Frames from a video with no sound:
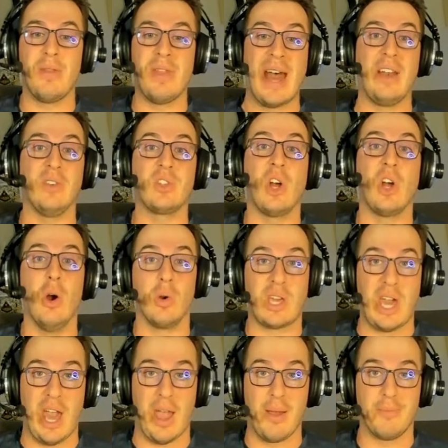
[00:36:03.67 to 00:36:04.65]
That is
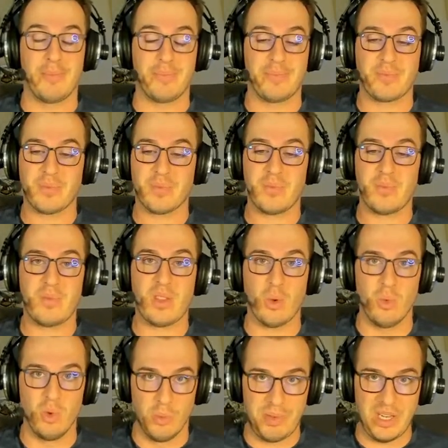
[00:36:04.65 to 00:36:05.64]
okay.
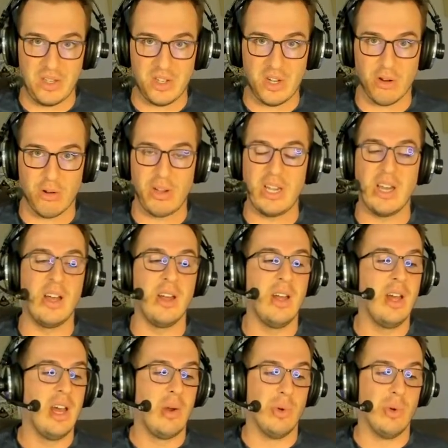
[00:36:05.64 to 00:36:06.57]
We'll beat Korea.